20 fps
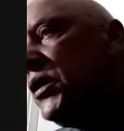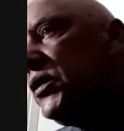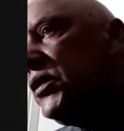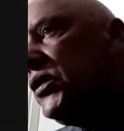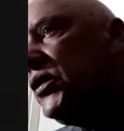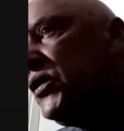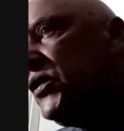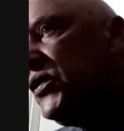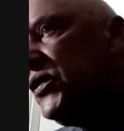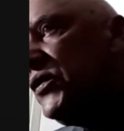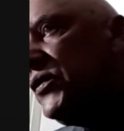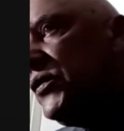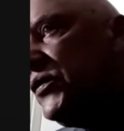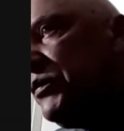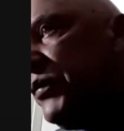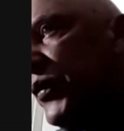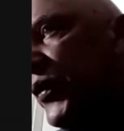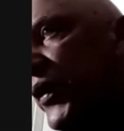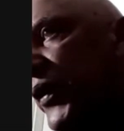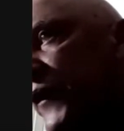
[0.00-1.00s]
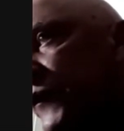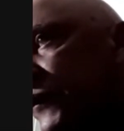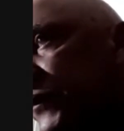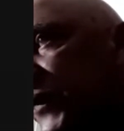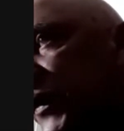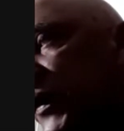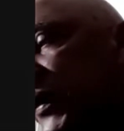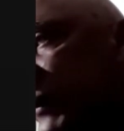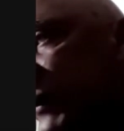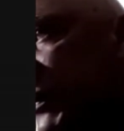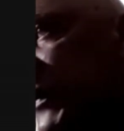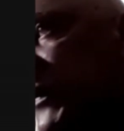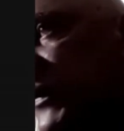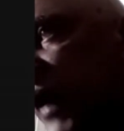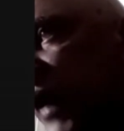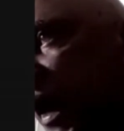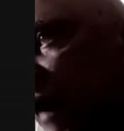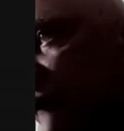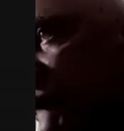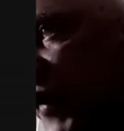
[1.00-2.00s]
Oh boy, Clippers
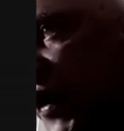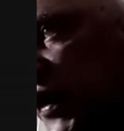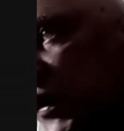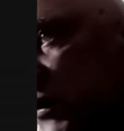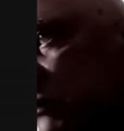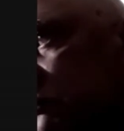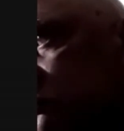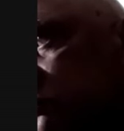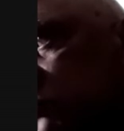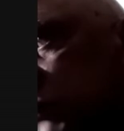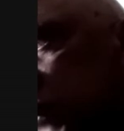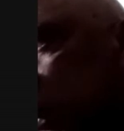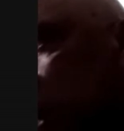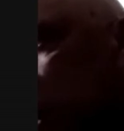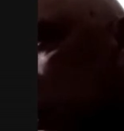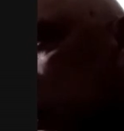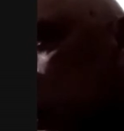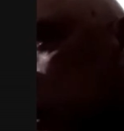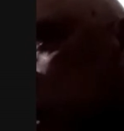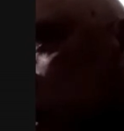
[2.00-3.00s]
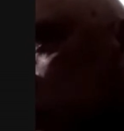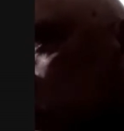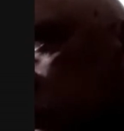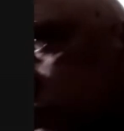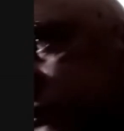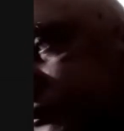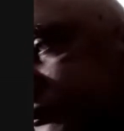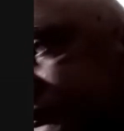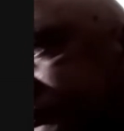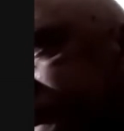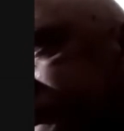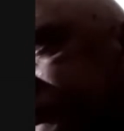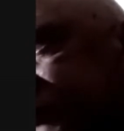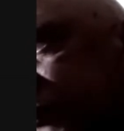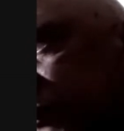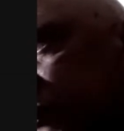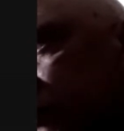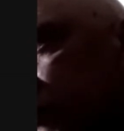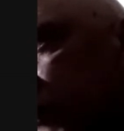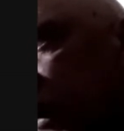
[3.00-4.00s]
have been, you know,
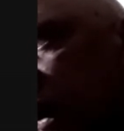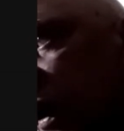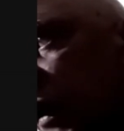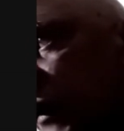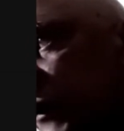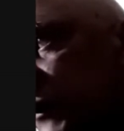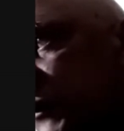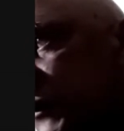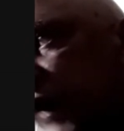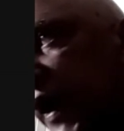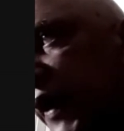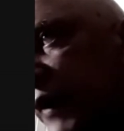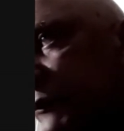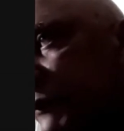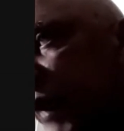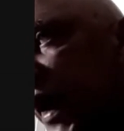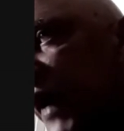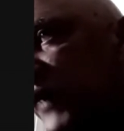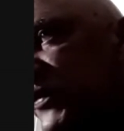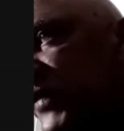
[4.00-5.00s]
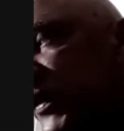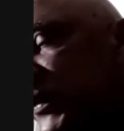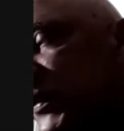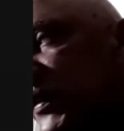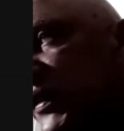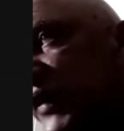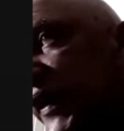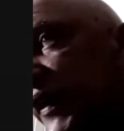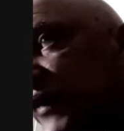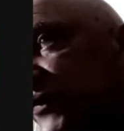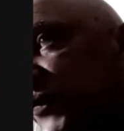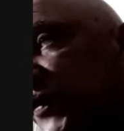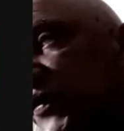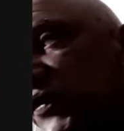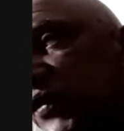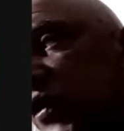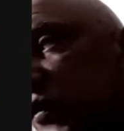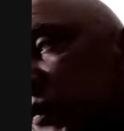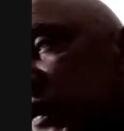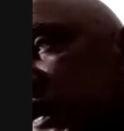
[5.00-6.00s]
taking backseat to Lakers for
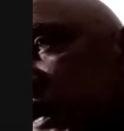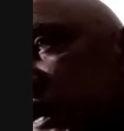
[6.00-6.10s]
so many